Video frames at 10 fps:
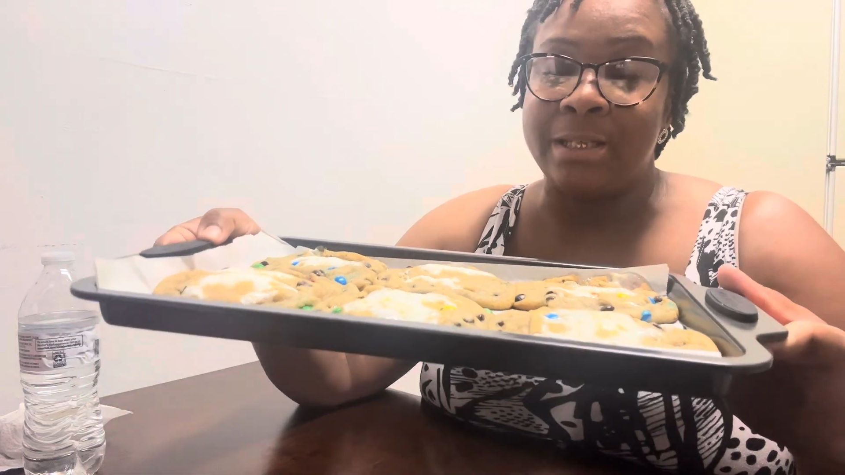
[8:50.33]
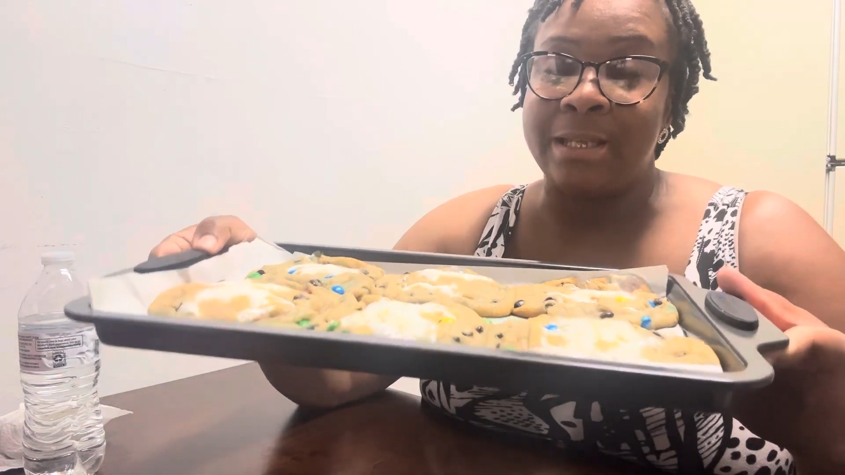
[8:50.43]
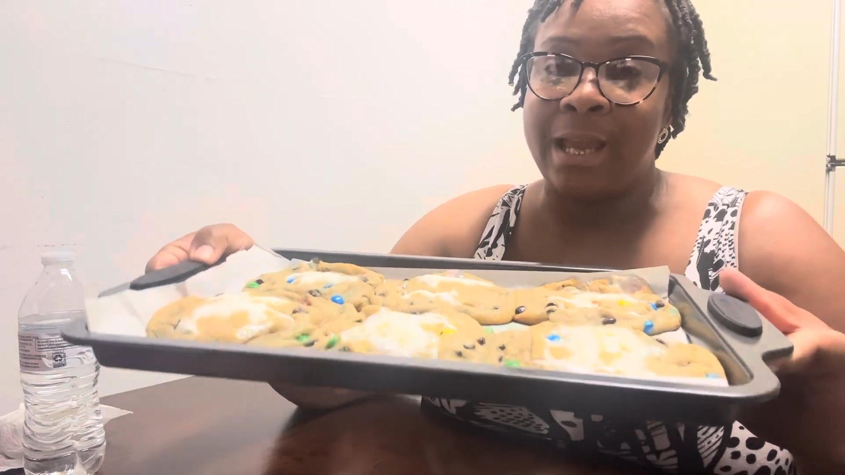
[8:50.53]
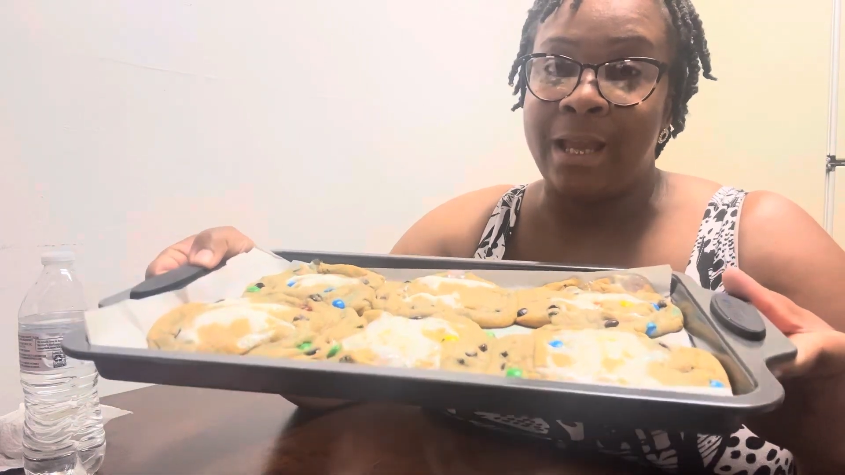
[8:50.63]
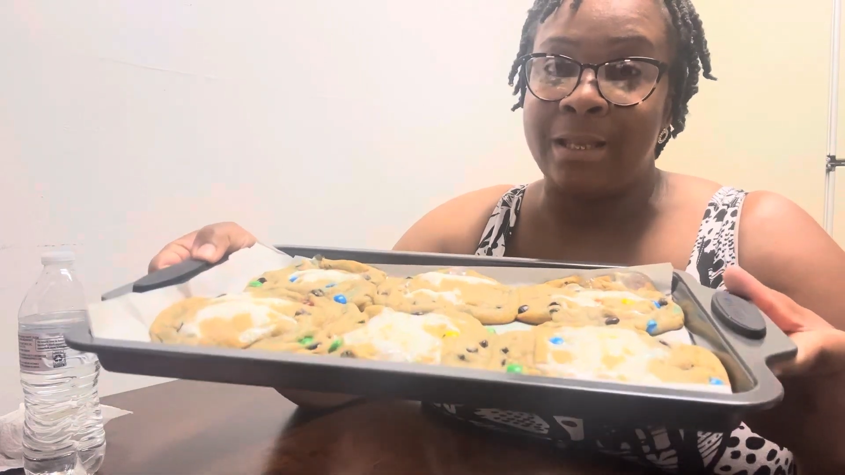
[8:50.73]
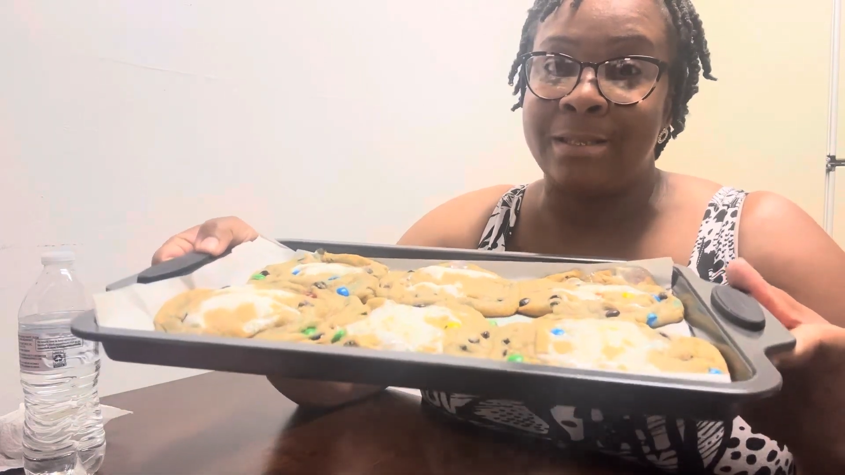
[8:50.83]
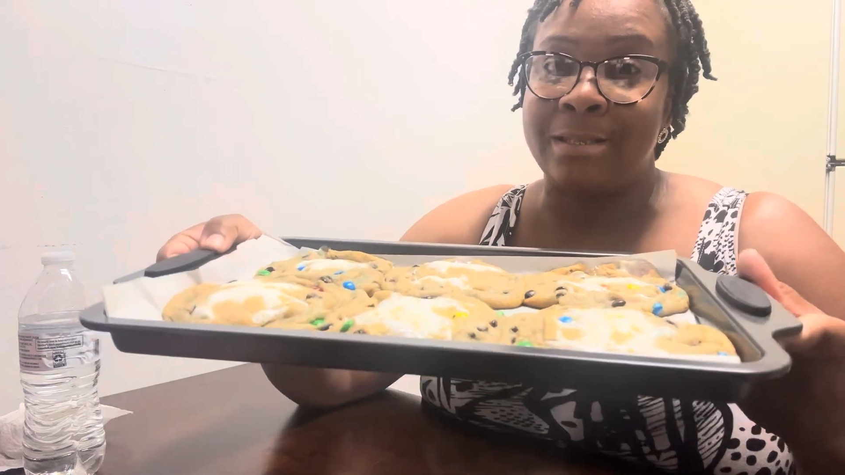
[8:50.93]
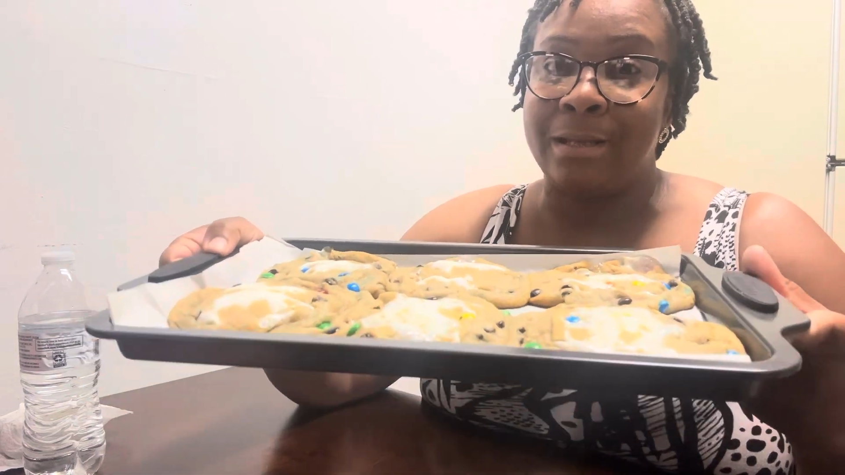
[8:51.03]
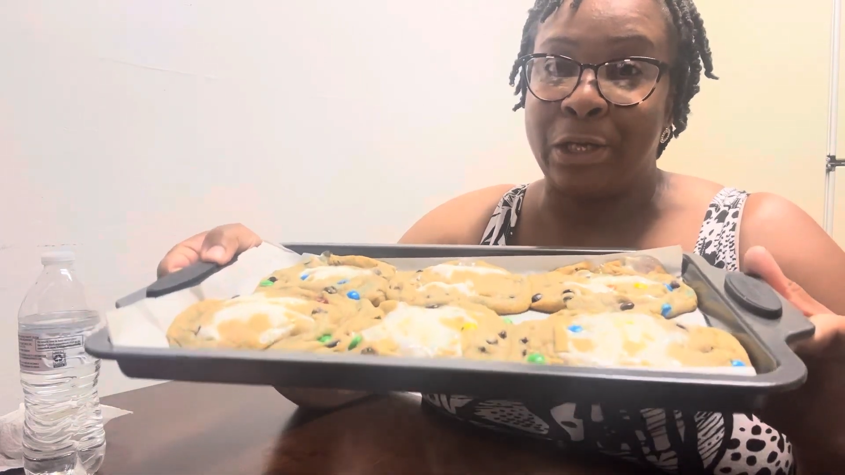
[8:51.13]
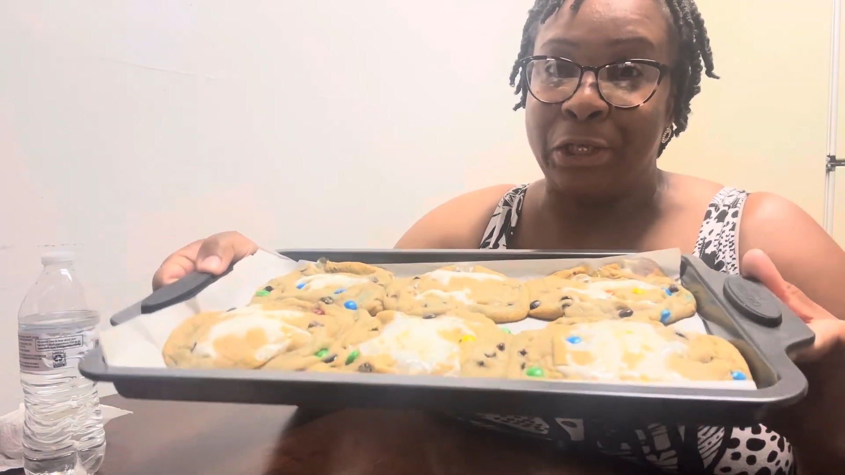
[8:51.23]

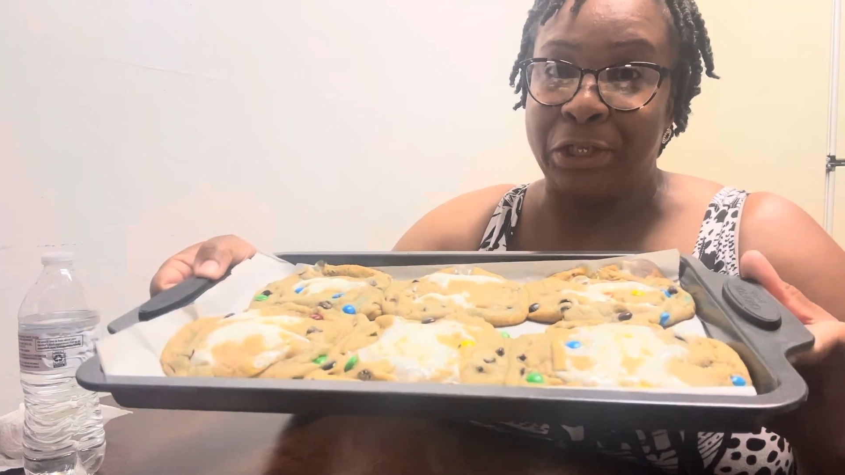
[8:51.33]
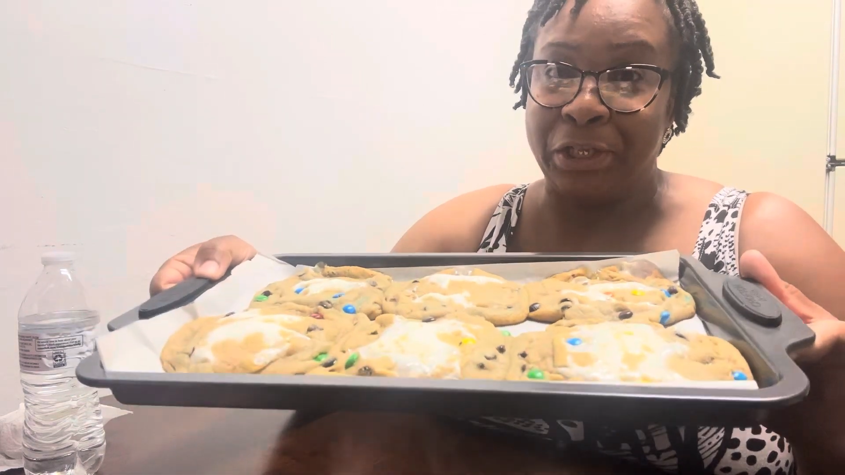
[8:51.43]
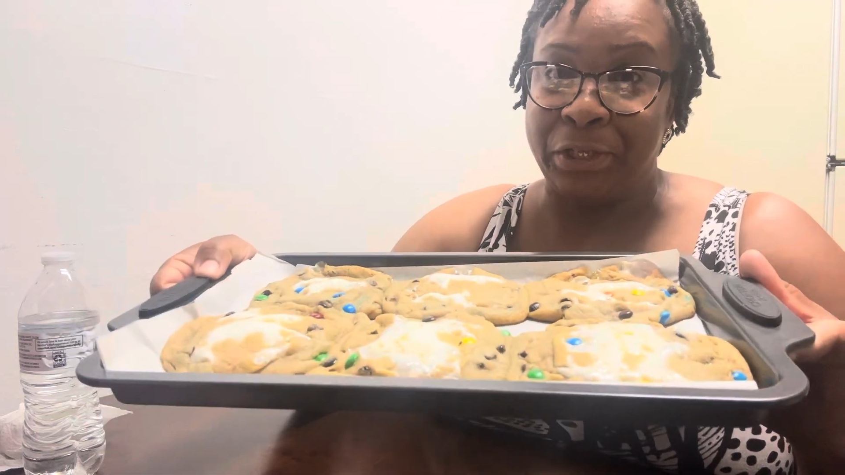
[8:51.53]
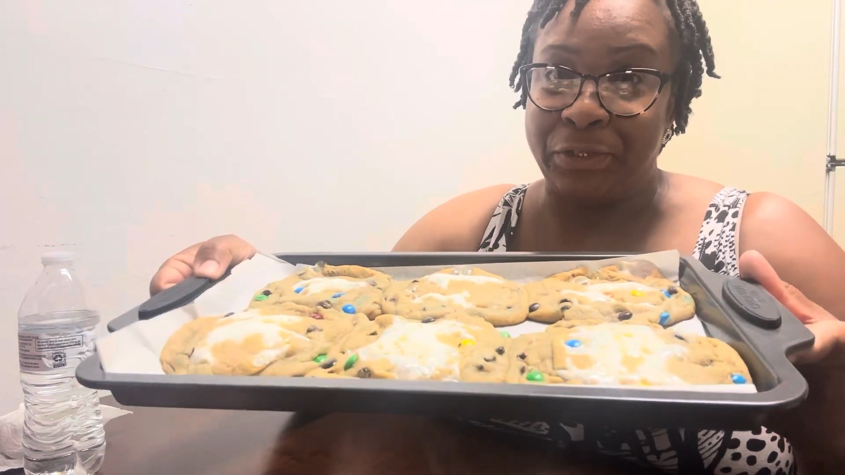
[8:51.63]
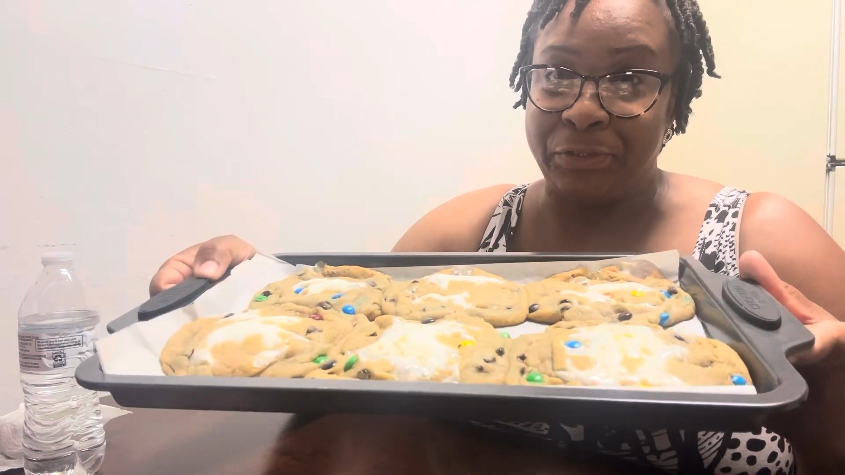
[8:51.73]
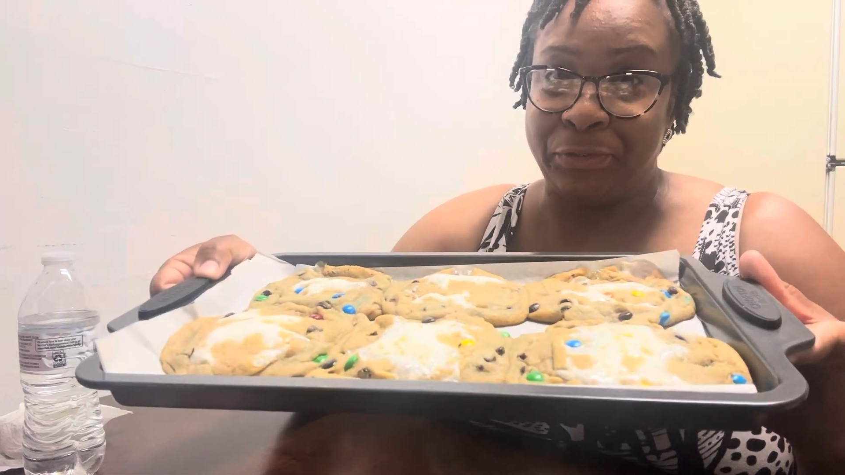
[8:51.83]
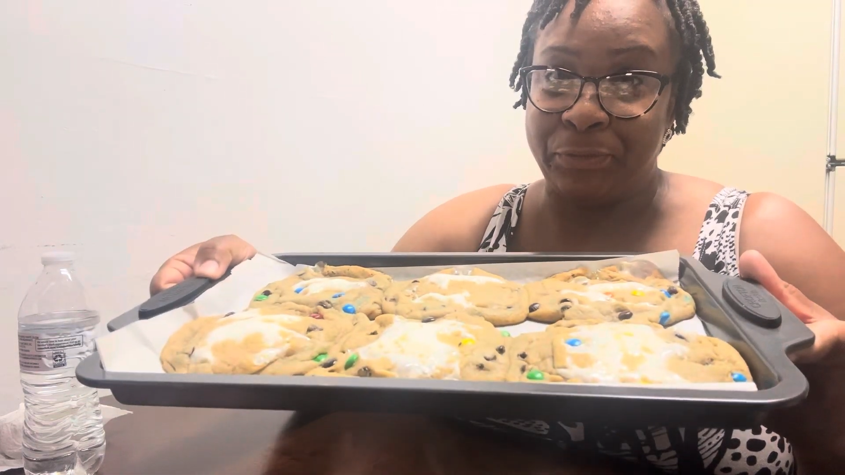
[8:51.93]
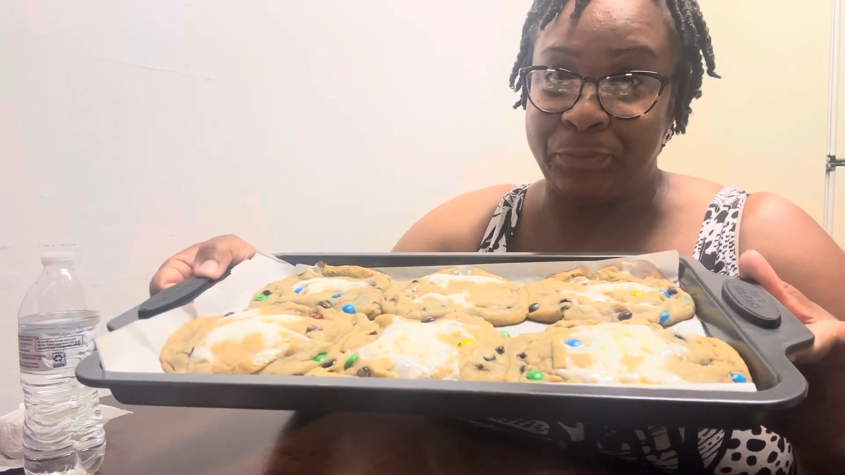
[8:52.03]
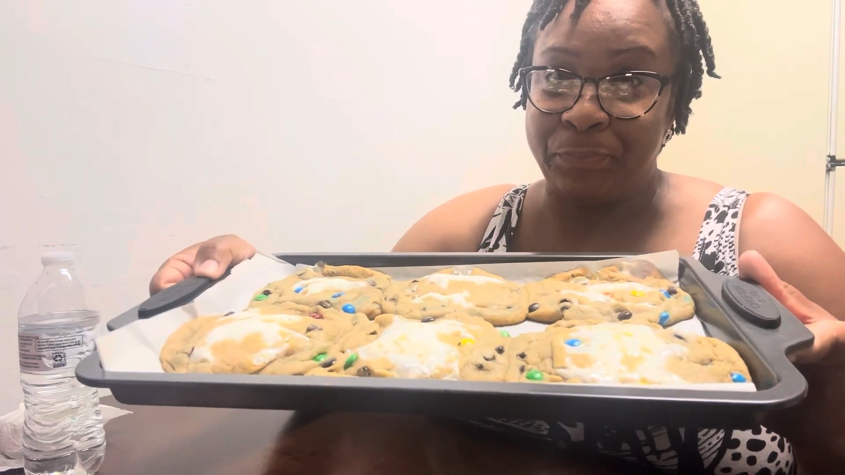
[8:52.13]
taste the cookies,